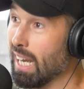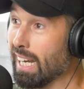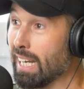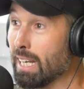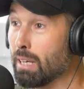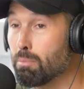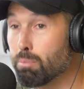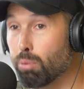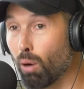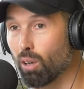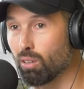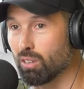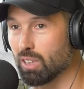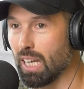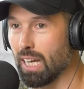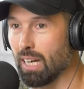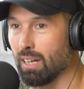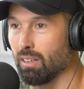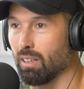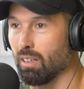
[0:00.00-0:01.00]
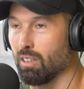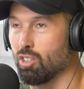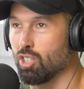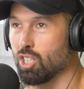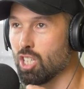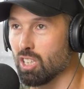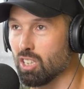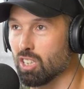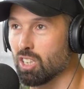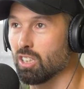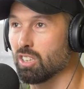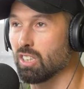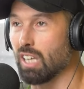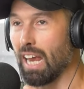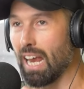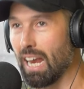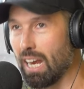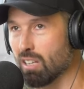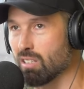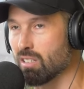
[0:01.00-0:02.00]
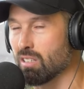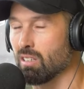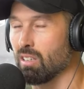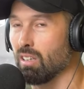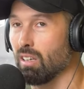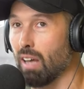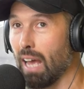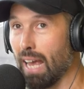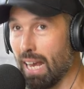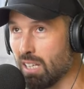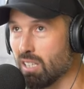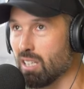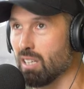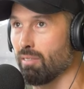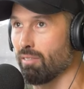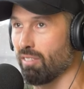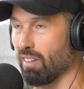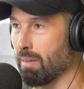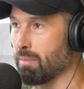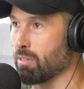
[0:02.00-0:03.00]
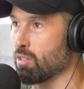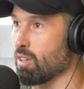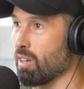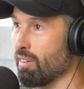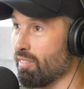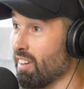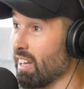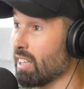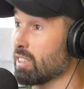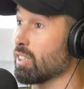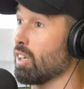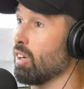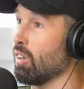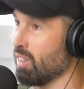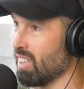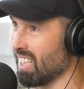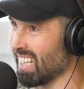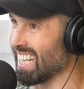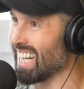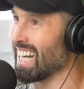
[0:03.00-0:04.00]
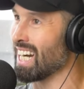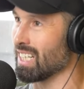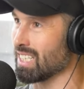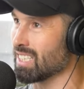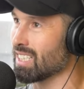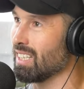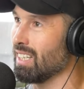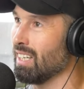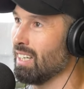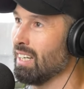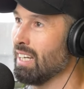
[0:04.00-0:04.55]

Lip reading: And he broke down ginger's anti-inflammatory effects on the gut.